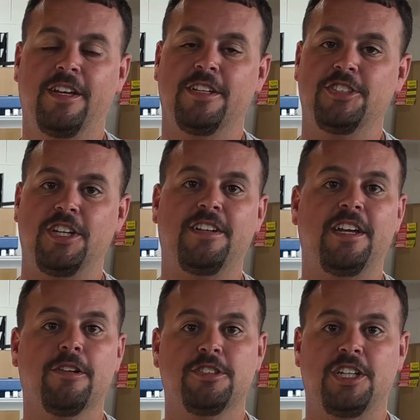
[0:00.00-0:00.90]
GT
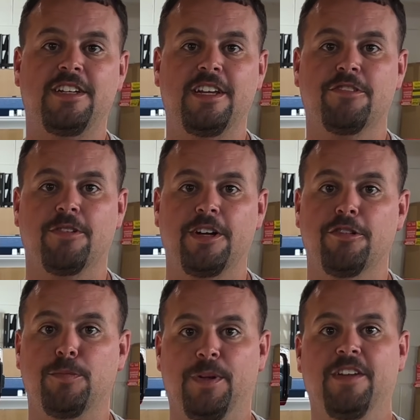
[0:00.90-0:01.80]
or GTS radios.
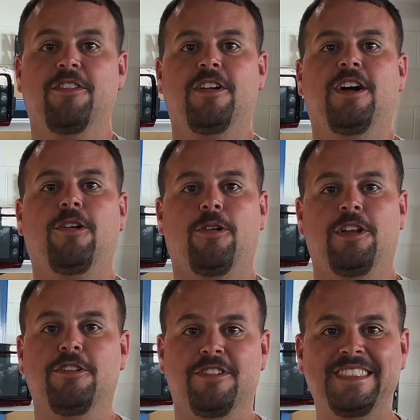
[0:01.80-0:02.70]
Believe it or not, Harley
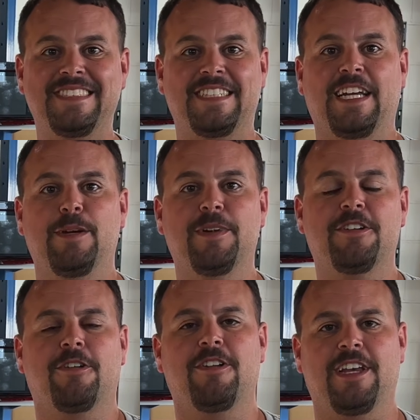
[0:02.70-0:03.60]
uses these same
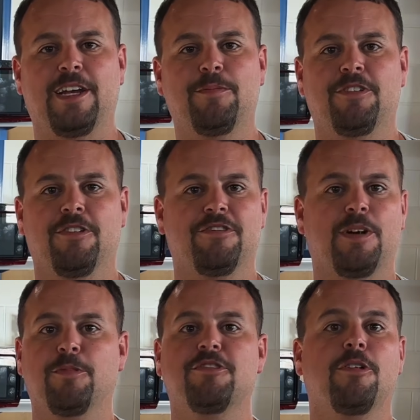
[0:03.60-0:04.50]
internal amps, so those
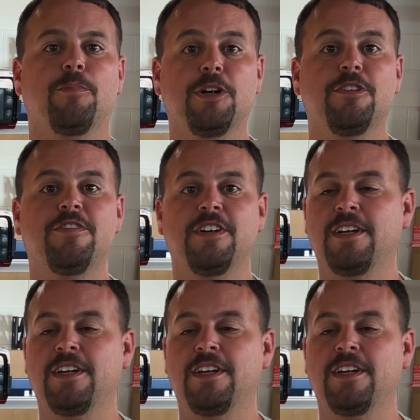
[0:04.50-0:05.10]
numbers don't move.